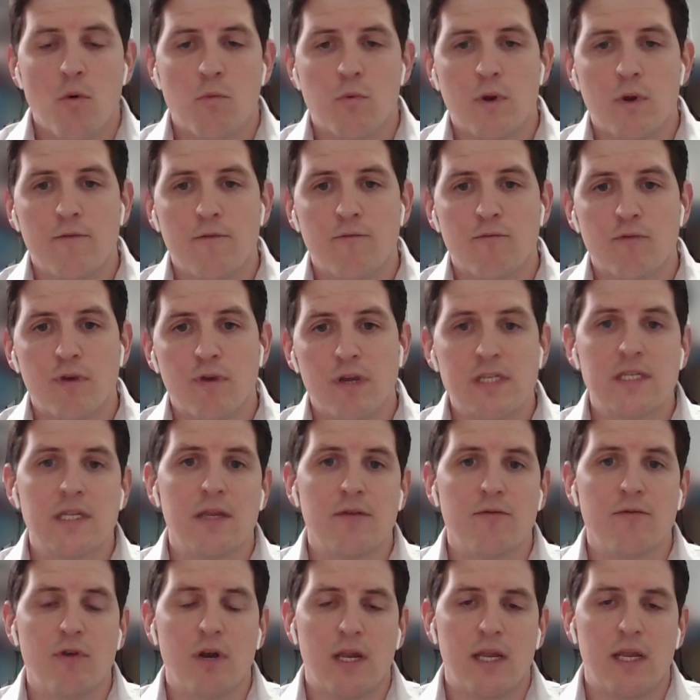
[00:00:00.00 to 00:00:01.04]
we've
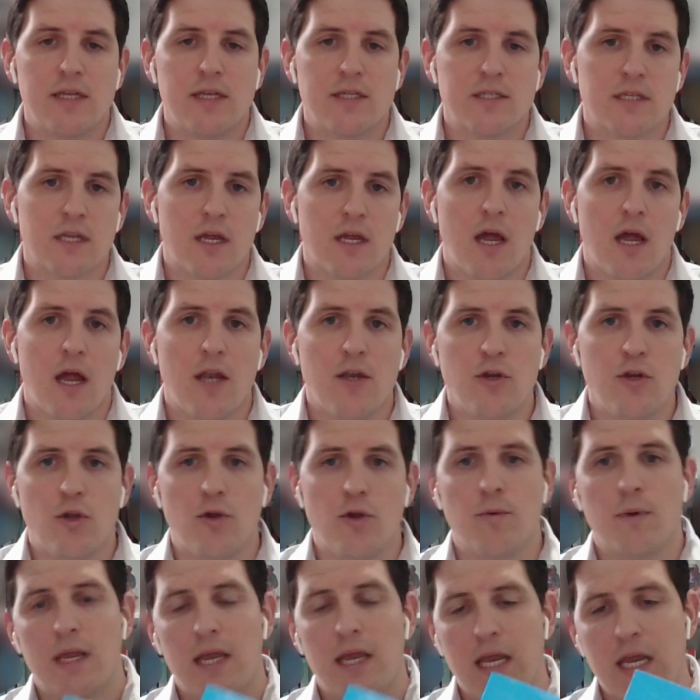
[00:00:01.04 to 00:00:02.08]
recently released a
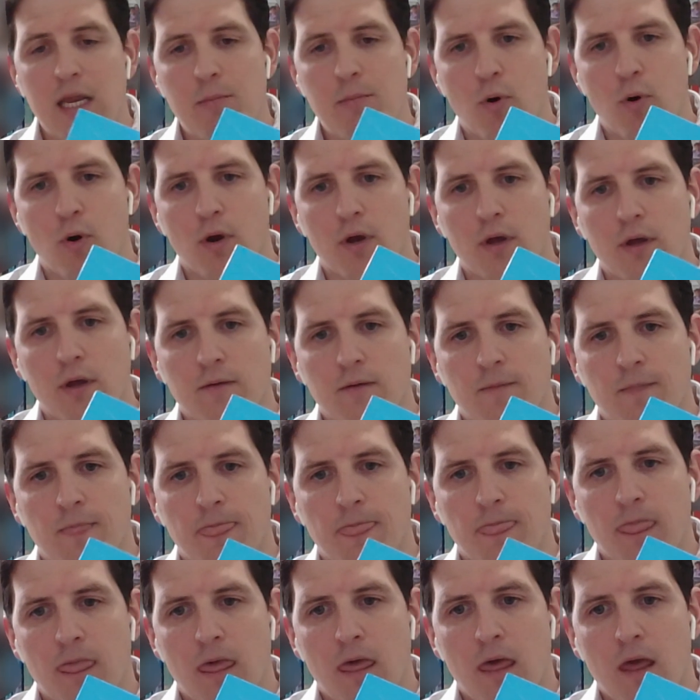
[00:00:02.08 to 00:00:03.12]
new ebook
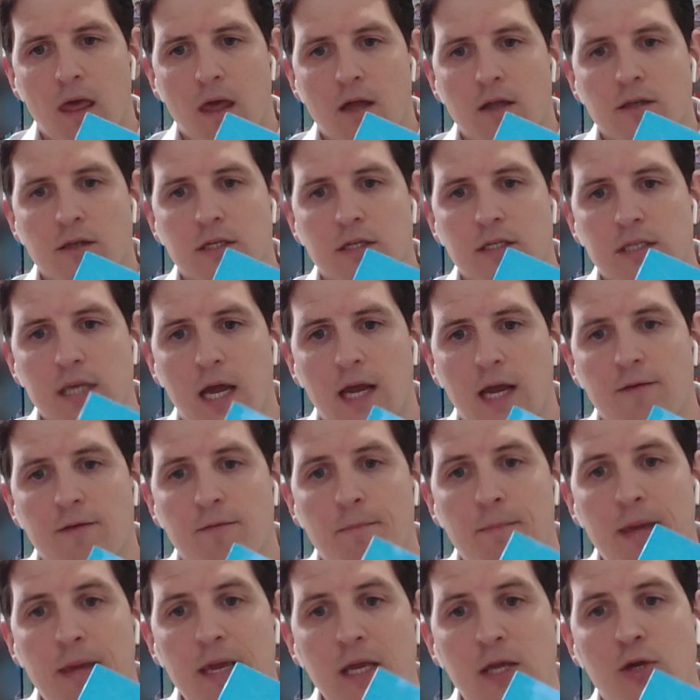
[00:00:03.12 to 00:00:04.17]
designed
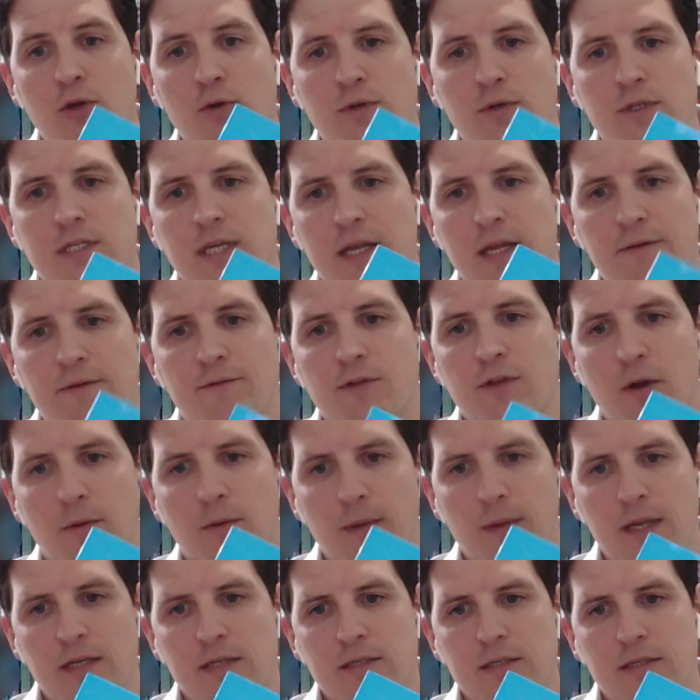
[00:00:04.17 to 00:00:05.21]
PQC for
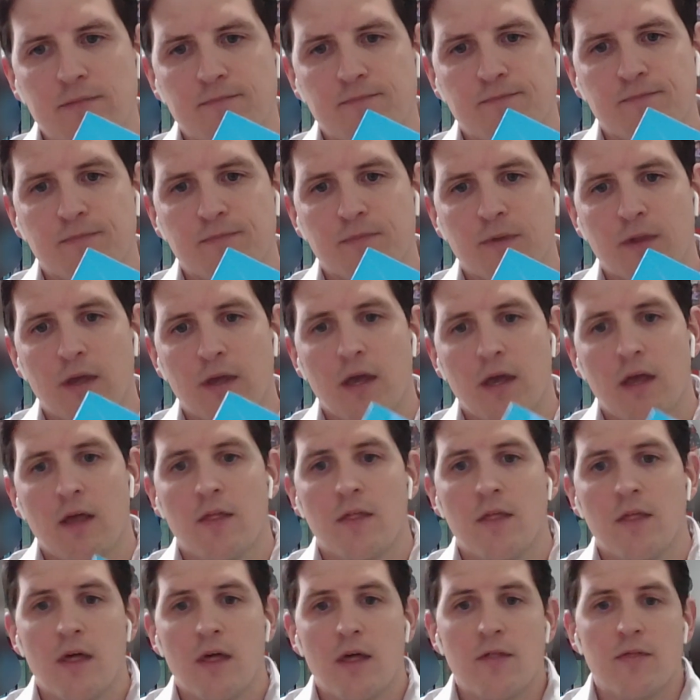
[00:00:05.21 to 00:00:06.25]
Dummies.
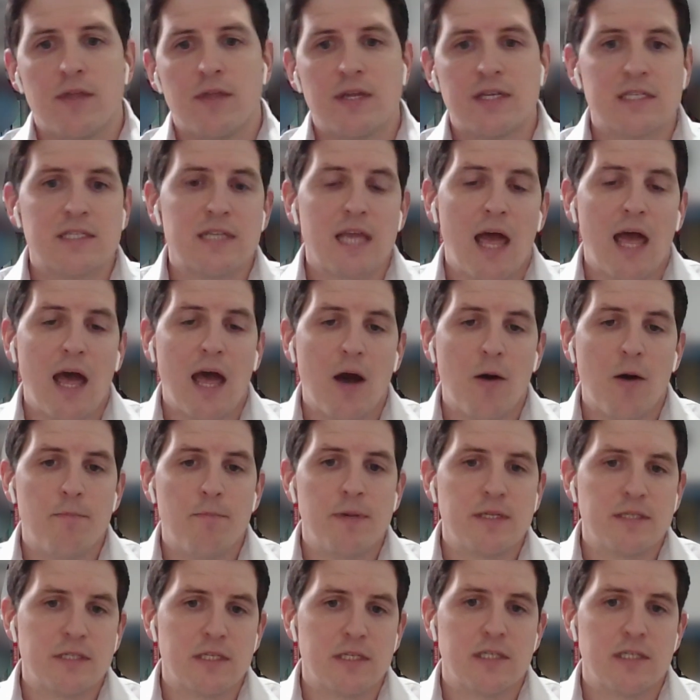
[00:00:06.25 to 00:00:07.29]
This is to help
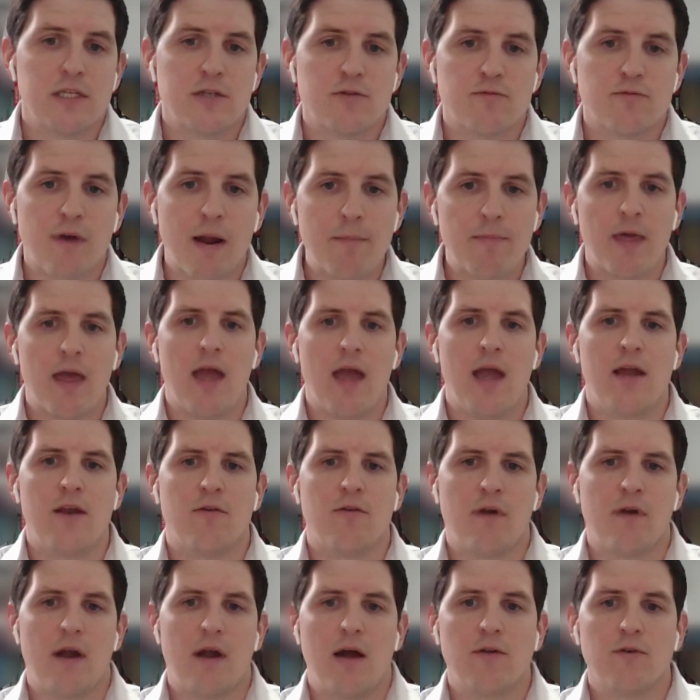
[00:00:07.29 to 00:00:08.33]
businesses wrap their head
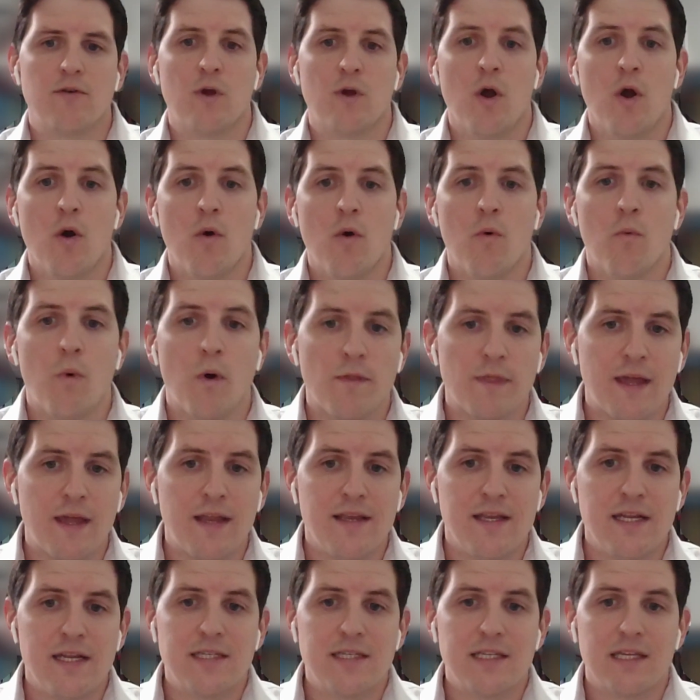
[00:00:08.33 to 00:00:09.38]
around what they
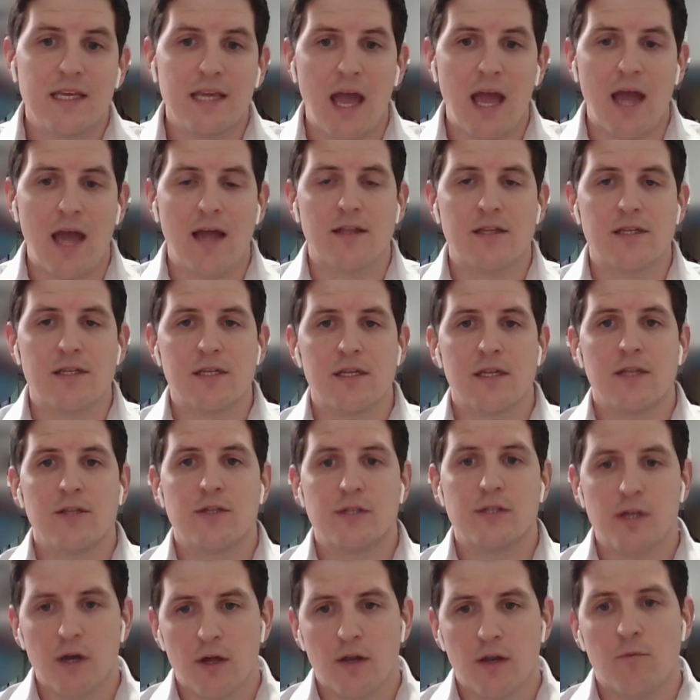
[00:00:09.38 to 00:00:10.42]
need to get
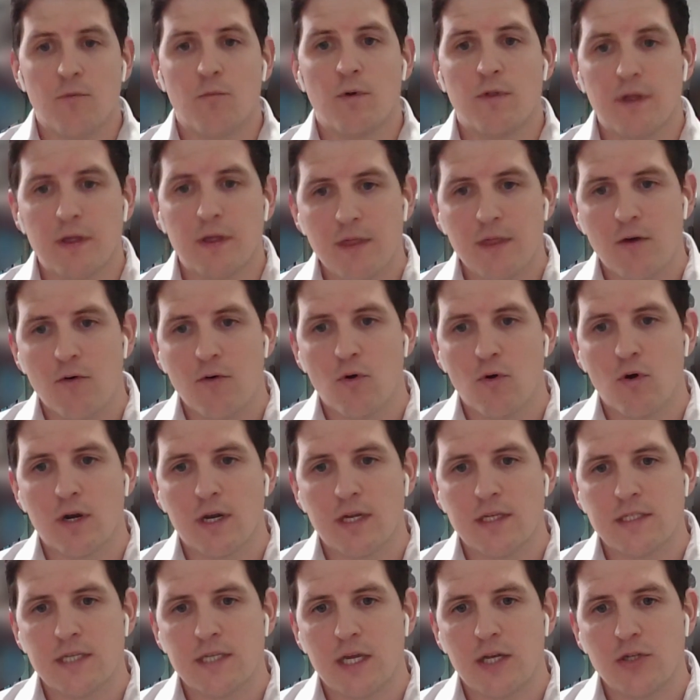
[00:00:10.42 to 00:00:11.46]
done within their
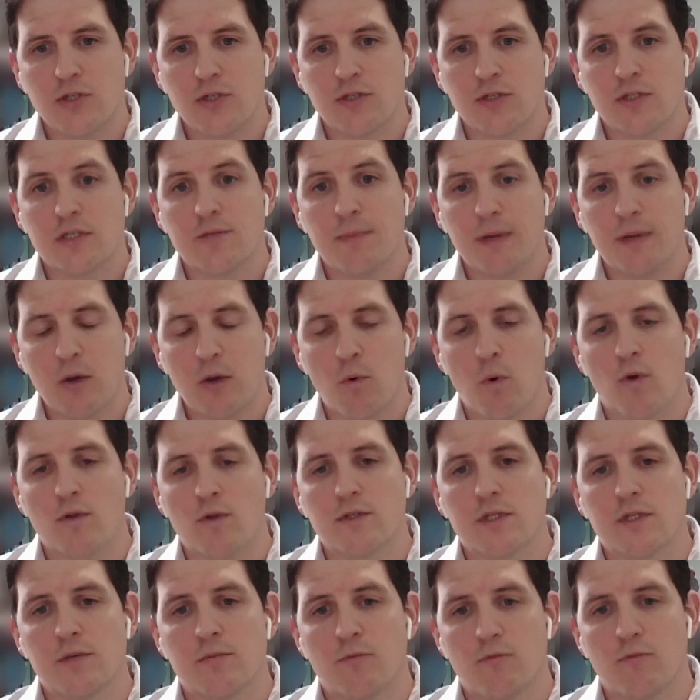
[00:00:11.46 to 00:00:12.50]
organizations to be
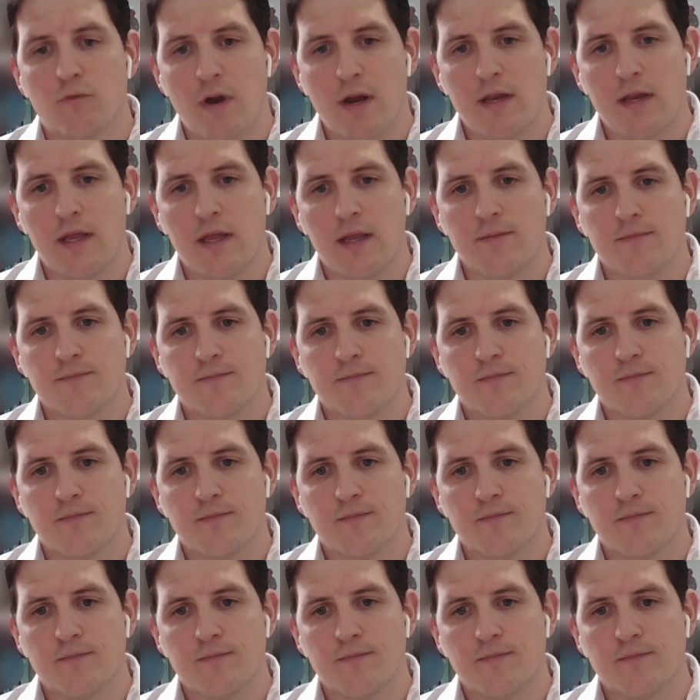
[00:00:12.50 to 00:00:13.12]
quantum ready.